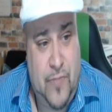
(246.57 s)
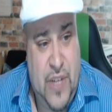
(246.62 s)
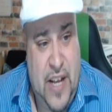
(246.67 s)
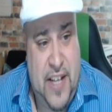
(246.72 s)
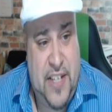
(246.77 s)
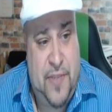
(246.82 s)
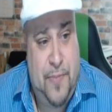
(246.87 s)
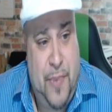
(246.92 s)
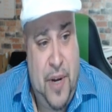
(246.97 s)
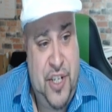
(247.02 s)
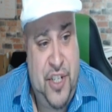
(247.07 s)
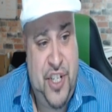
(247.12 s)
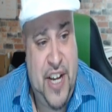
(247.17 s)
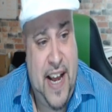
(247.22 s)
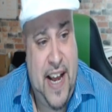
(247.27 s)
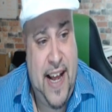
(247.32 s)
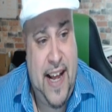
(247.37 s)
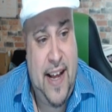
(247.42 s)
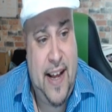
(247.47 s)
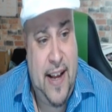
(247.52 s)
As much
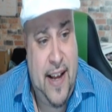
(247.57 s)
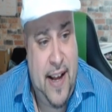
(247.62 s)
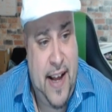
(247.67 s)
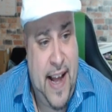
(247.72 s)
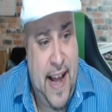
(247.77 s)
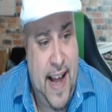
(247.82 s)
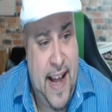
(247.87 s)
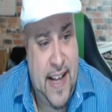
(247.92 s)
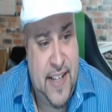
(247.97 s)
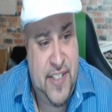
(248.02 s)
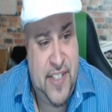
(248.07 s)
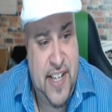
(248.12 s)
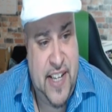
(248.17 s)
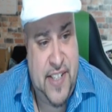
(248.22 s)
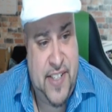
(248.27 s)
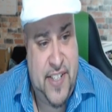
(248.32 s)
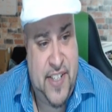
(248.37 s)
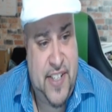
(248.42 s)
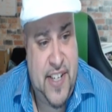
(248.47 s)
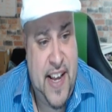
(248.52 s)
as
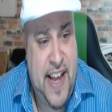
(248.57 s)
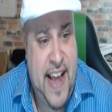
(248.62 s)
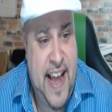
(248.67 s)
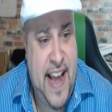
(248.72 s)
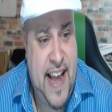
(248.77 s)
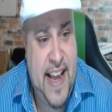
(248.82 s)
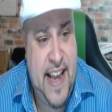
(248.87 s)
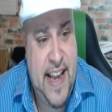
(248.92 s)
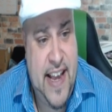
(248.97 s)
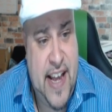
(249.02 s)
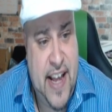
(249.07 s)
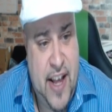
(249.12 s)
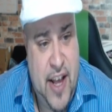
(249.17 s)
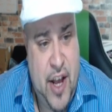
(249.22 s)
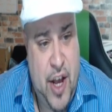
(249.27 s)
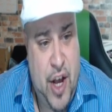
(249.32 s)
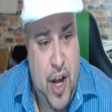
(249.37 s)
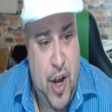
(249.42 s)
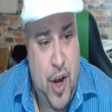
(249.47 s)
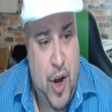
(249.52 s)
it's, hey,
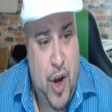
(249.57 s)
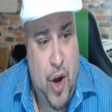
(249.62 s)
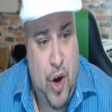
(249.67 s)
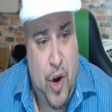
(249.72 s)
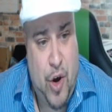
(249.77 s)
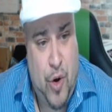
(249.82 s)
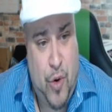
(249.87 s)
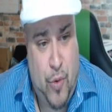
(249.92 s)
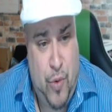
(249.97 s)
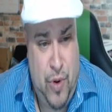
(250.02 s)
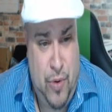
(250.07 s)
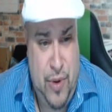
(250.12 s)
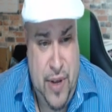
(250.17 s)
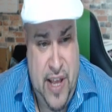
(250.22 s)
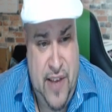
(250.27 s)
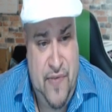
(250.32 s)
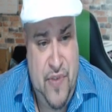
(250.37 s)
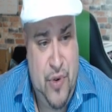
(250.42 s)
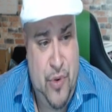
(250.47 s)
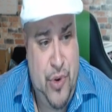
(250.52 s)
we will
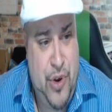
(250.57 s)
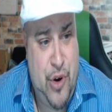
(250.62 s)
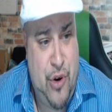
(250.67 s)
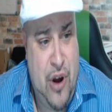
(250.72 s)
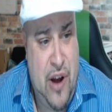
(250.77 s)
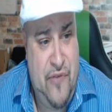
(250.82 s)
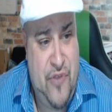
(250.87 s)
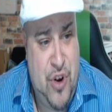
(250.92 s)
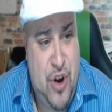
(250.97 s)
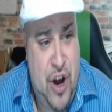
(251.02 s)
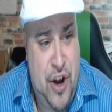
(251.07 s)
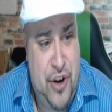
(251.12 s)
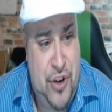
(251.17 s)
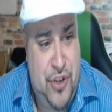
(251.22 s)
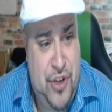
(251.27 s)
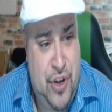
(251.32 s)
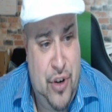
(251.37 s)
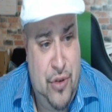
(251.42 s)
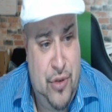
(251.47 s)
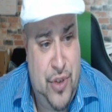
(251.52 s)
give you your avocado
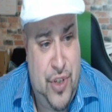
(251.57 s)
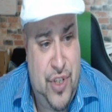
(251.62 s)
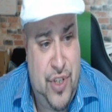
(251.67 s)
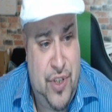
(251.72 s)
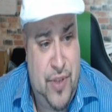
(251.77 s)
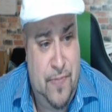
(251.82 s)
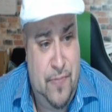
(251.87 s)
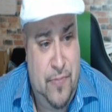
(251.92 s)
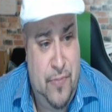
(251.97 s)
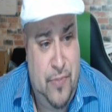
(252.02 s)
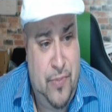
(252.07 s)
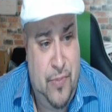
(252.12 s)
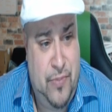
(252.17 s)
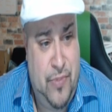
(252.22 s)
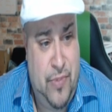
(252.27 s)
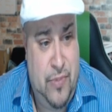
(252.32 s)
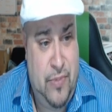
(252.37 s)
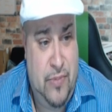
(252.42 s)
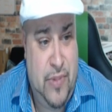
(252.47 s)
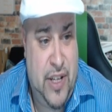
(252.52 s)
toast,
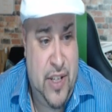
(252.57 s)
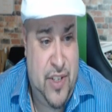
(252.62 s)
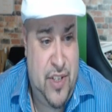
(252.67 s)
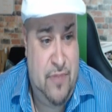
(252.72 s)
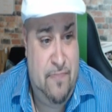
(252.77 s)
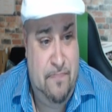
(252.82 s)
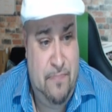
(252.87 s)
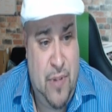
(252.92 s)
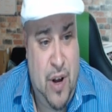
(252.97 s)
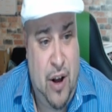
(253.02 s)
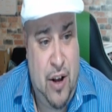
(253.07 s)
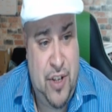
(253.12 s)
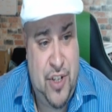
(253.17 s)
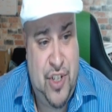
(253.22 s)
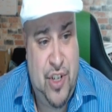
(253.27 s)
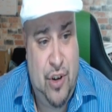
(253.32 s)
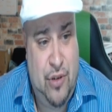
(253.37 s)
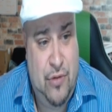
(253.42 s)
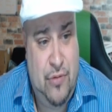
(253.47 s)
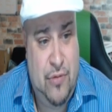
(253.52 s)
it's
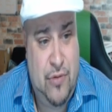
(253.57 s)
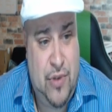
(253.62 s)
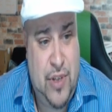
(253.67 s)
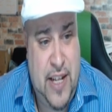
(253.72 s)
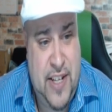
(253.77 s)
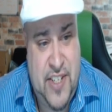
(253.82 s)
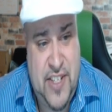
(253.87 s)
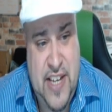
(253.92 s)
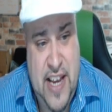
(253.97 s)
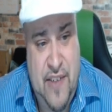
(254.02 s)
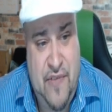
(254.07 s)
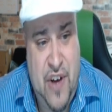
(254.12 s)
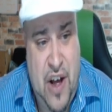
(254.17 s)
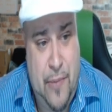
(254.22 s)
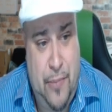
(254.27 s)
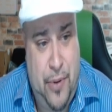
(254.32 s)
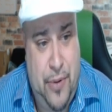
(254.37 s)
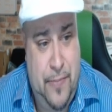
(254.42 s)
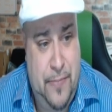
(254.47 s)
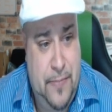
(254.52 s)
also, let's save
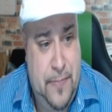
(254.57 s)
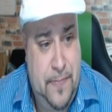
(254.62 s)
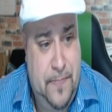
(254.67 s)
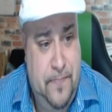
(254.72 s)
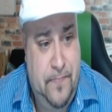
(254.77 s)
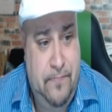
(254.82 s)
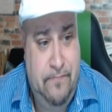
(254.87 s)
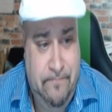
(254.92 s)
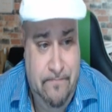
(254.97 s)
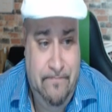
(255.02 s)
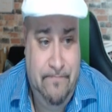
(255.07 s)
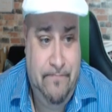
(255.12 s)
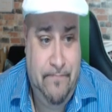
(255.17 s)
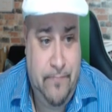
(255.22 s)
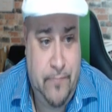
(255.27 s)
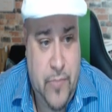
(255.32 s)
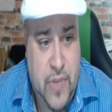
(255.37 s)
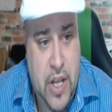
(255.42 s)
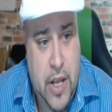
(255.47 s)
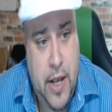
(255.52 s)
up.
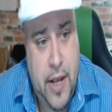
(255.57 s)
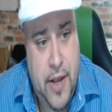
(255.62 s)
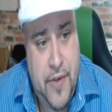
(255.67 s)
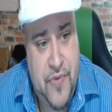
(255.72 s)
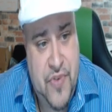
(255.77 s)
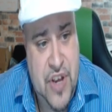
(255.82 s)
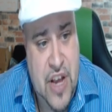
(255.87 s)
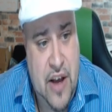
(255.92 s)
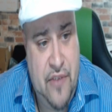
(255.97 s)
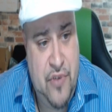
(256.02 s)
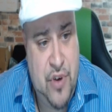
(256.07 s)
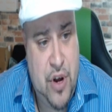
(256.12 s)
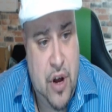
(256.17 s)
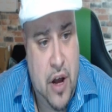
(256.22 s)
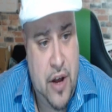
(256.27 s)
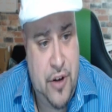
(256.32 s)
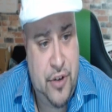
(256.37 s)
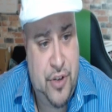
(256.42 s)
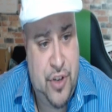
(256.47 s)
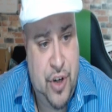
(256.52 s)
The
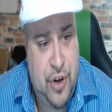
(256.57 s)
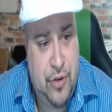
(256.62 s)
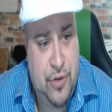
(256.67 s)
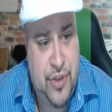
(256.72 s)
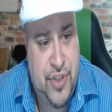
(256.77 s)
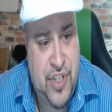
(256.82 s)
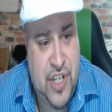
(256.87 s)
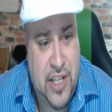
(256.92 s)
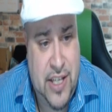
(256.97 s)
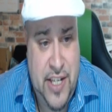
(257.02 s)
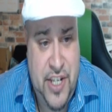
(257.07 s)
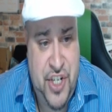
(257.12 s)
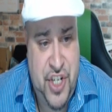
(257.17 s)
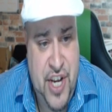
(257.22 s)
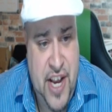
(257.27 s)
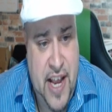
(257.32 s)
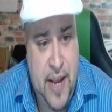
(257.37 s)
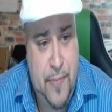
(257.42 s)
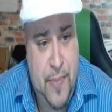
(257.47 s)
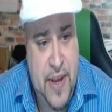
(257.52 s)
avocado toast
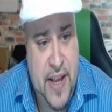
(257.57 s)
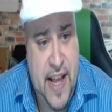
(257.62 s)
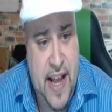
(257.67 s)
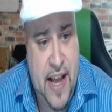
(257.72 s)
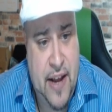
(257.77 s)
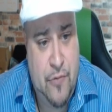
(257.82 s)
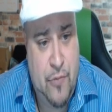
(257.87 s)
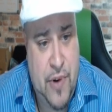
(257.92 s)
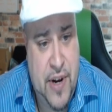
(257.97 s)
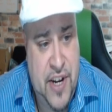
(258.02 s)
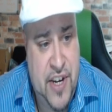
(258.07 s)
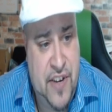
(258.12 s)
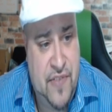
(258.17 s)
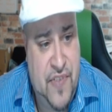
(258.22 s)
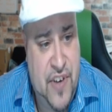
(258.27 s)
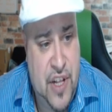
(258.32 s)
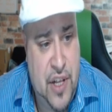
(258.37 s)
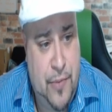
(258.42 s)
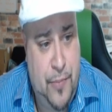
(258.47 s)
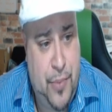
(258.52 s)
cliche began when a
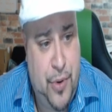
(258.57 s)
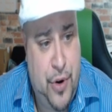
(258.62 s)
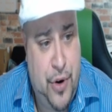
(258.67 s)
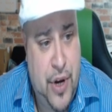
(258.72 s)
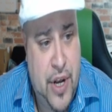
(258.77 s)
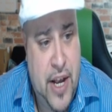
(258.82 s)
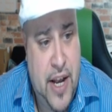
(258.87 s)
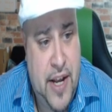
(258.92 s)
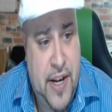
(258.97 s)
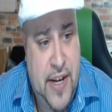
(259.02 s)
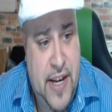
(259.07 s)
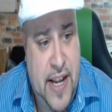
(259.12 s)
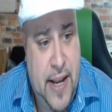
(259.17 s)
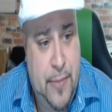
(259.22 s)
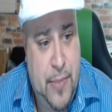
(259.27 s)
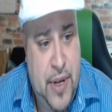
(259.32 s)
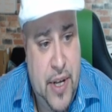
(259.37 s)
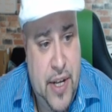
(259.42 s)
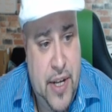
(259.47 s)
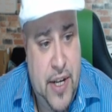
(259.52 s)
developer
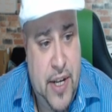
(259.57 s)
named